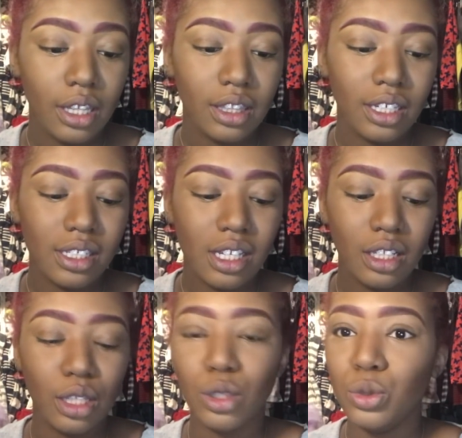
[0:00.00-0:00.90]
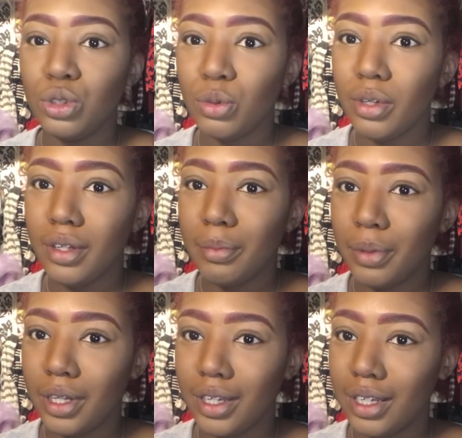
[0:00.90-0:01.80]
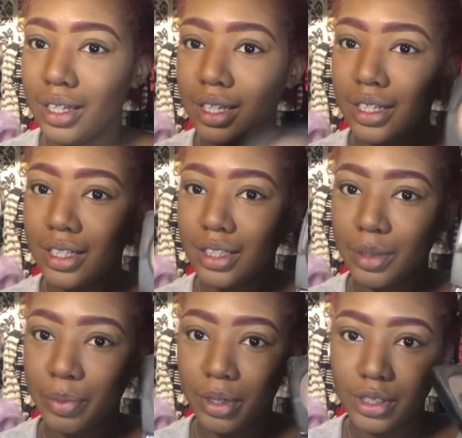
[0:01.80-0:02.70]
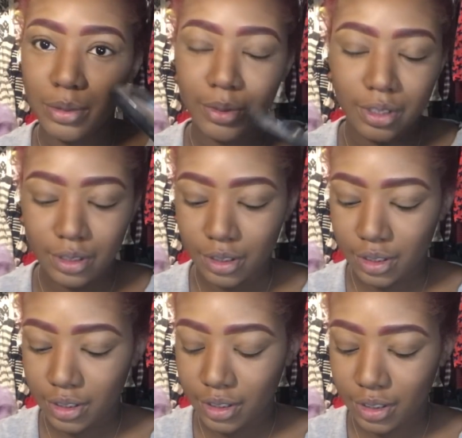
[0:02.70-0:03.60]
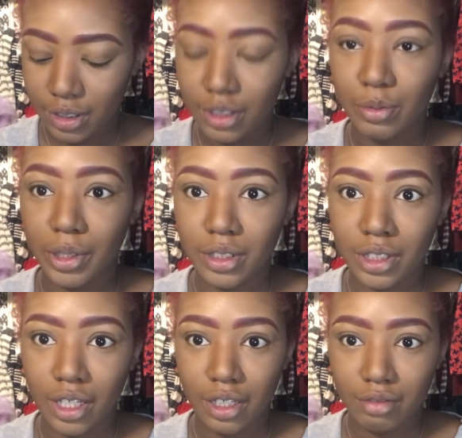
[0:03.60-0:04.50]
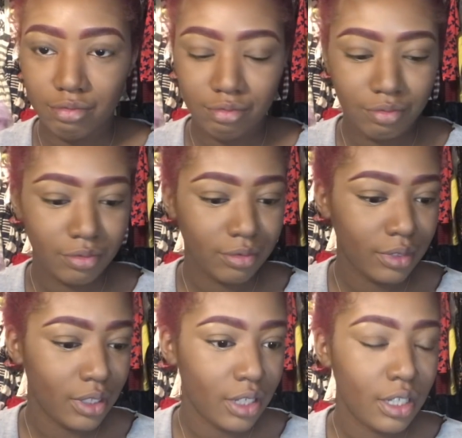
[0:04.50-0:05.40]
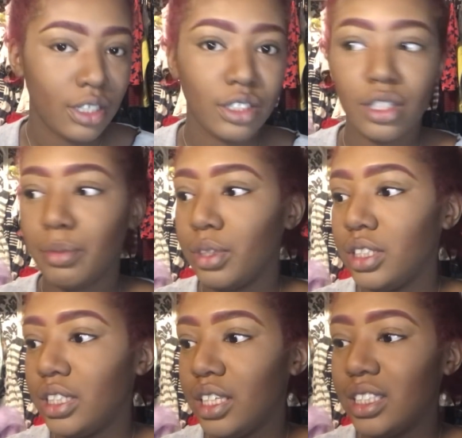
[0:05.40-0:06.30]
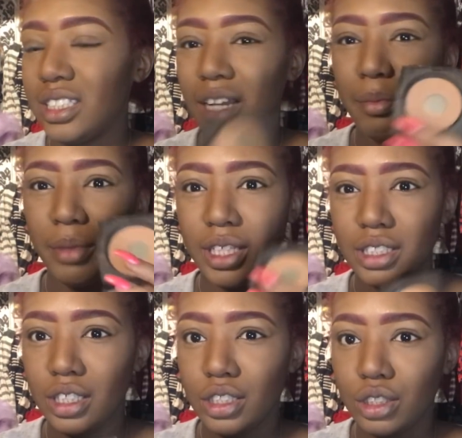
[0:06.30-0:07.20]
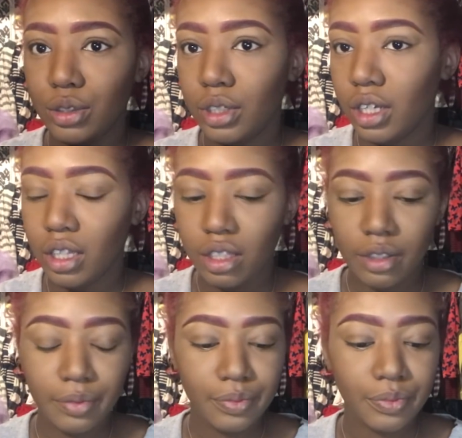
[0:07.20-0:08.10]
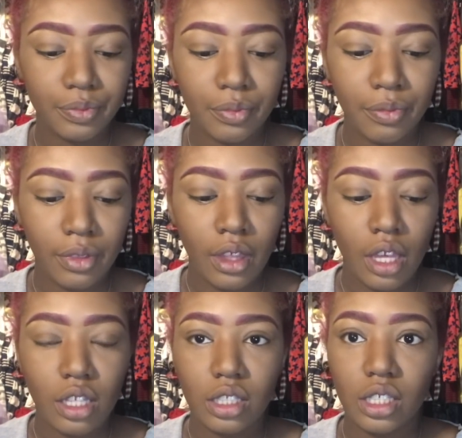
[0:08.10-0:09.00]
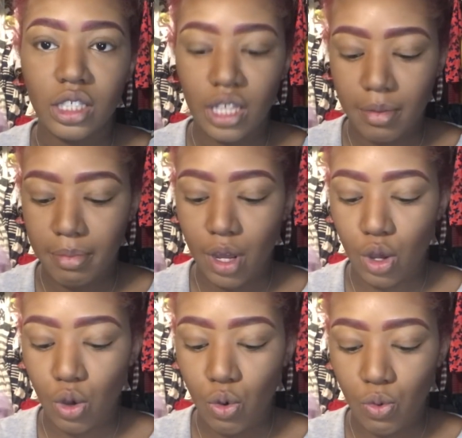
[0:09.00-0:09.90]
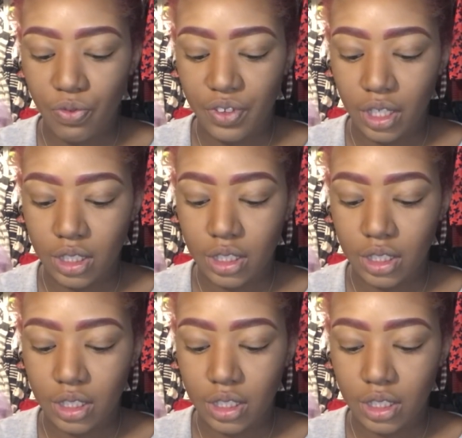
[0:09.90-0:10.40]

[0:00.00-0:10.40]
They sell a loose one, but the pressed one is where it's at. So I'm going to take this and I mix these two together to set my whole face.